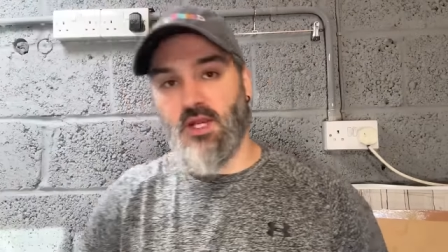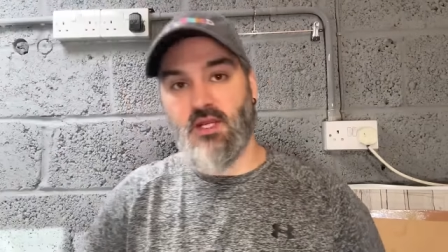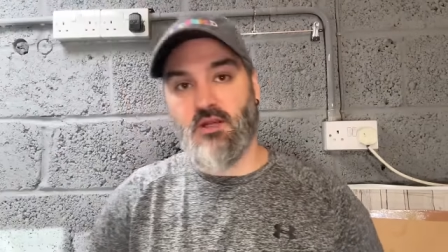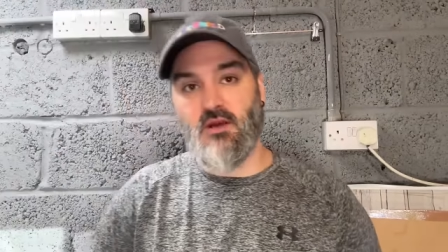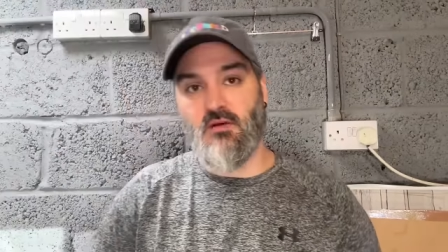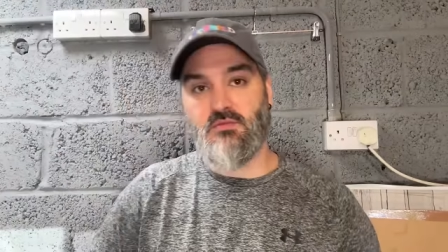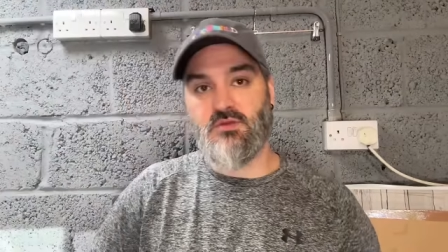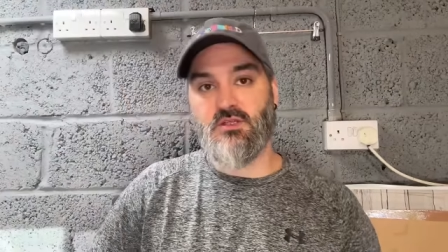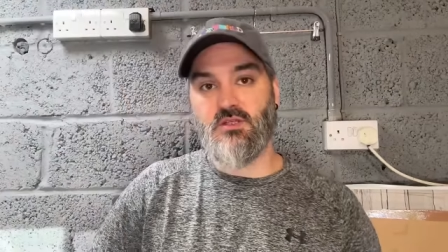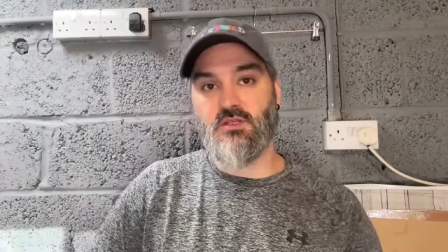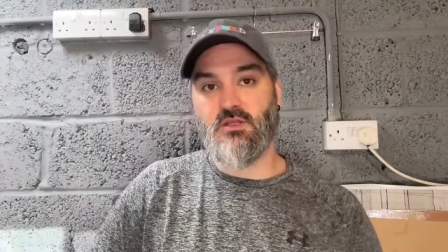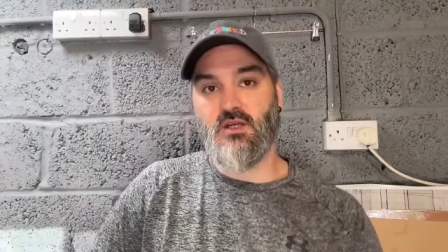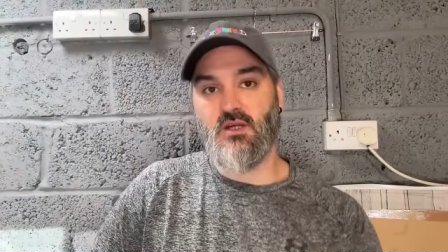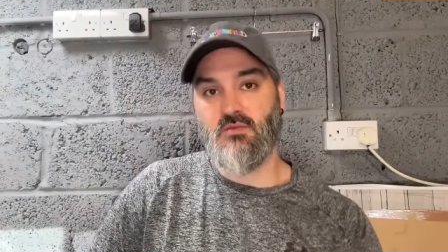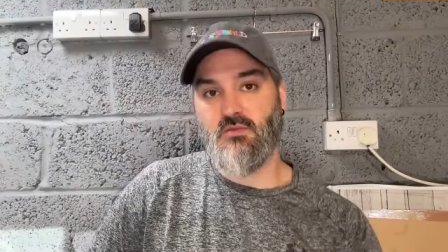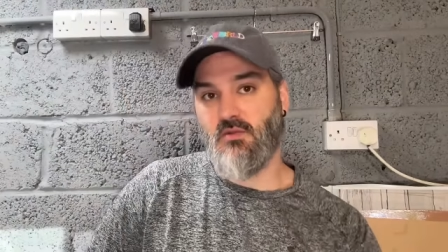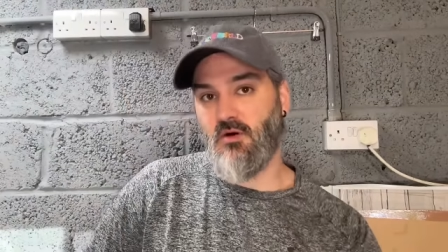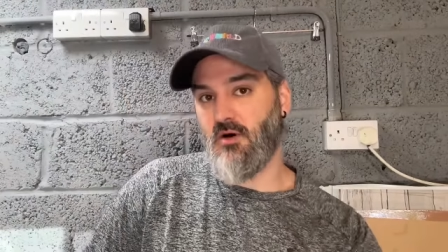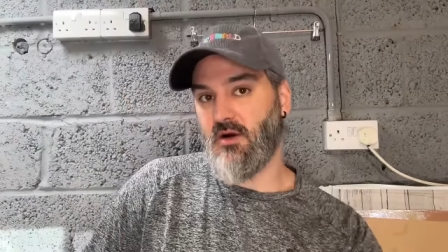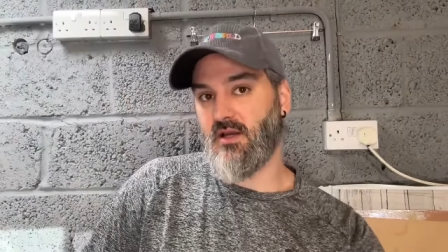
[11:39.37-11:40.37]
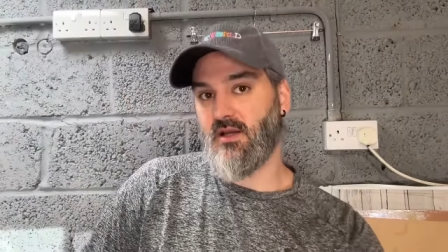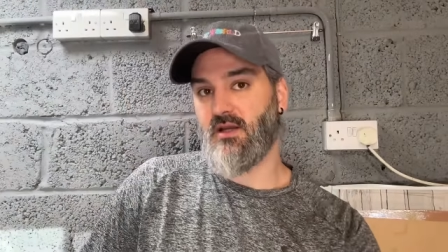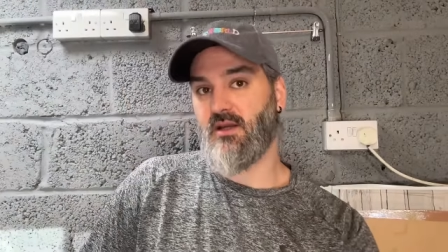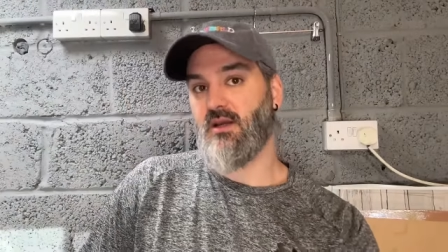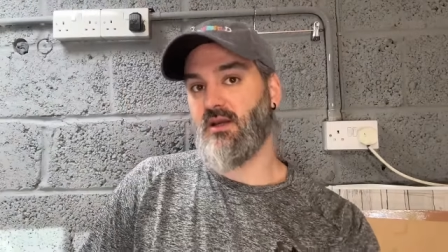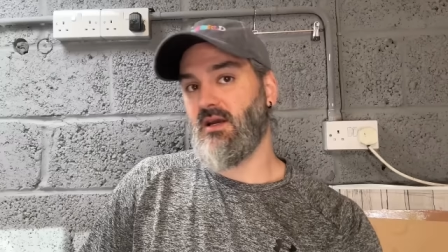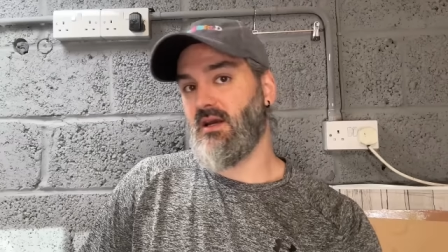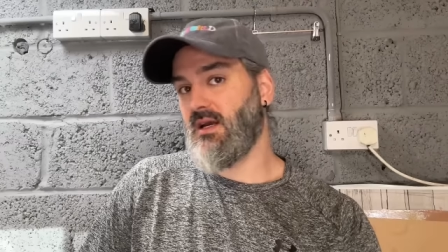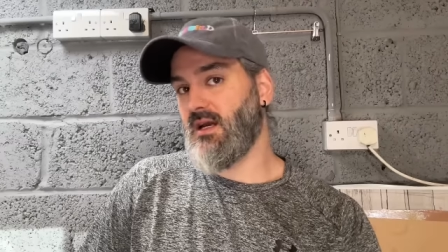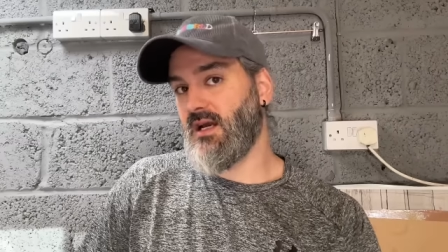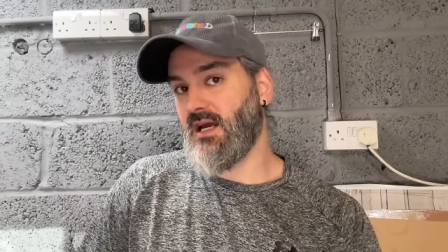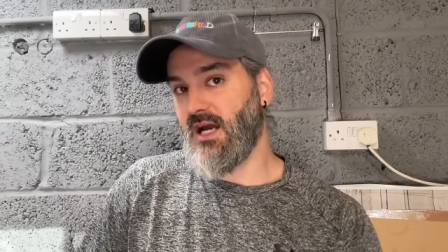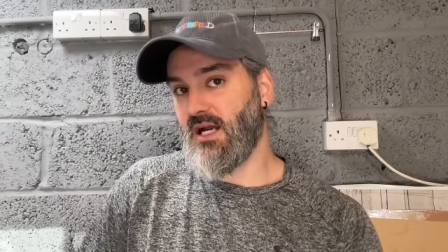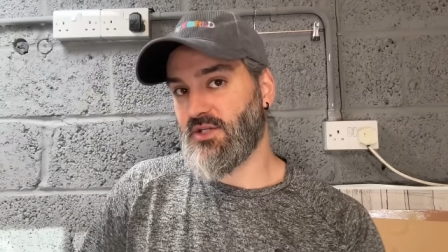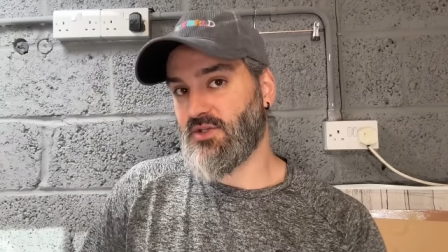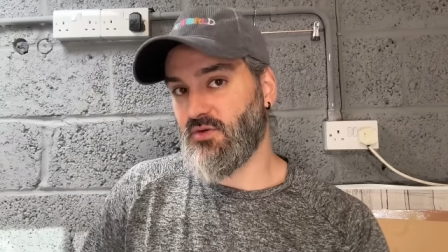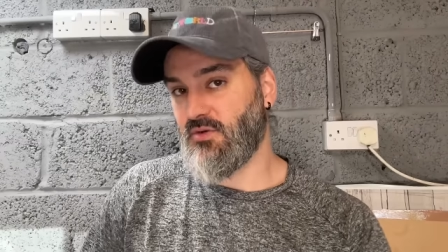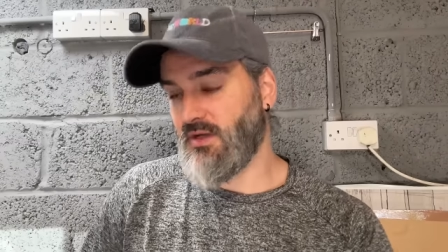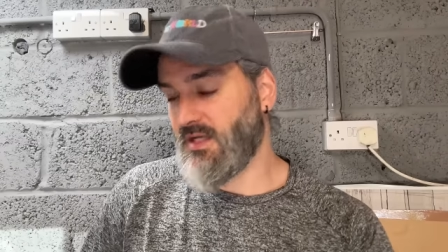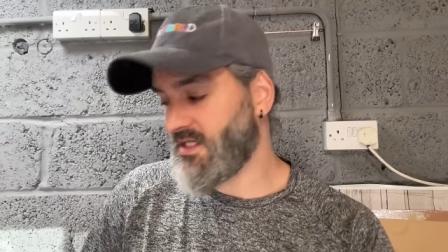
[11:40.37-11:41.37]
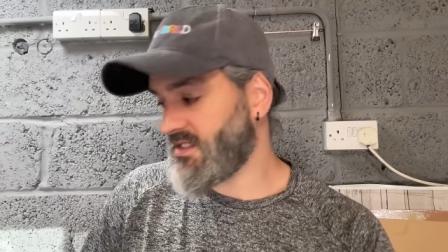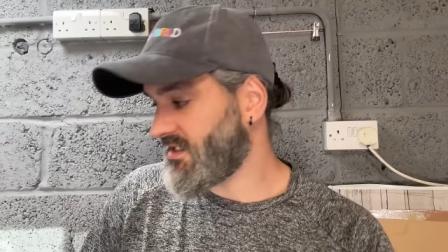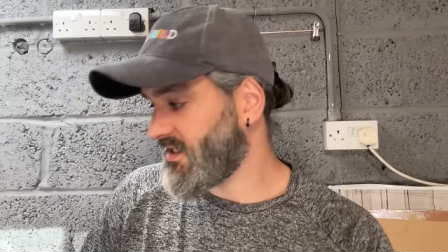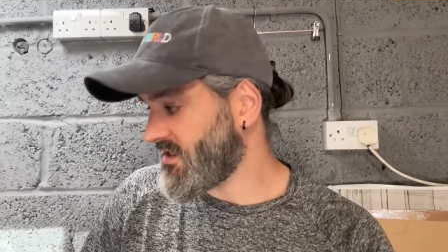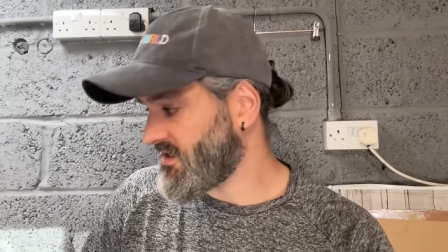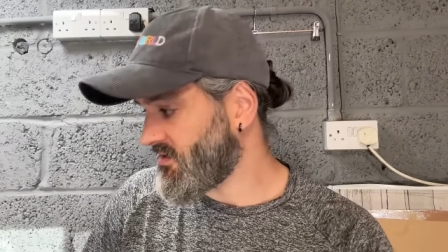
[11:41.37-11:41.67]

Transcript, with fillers: it comes to doing my actual listing.